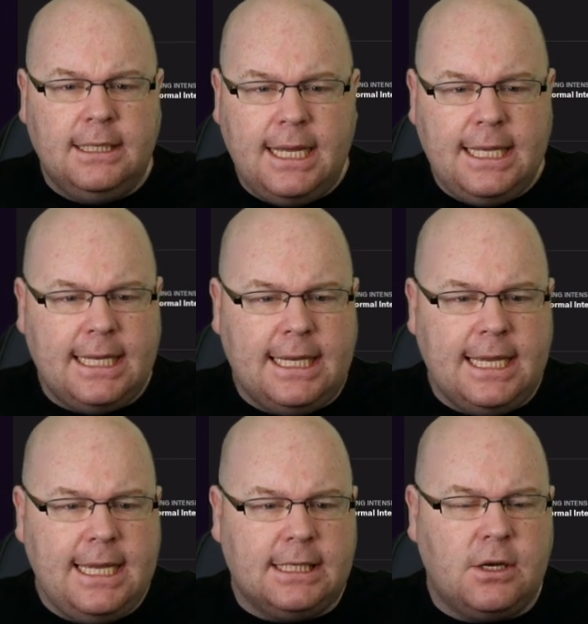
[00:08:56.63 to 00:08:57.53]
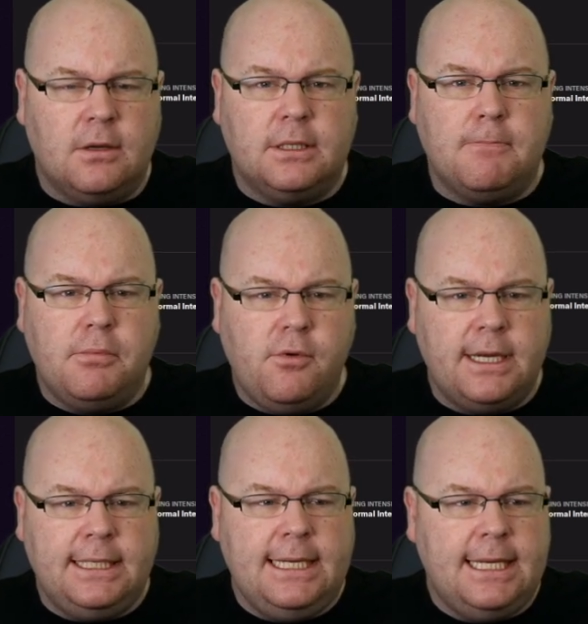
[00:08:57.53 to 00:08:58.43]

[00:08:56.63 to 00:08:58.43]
I think he has got some pretty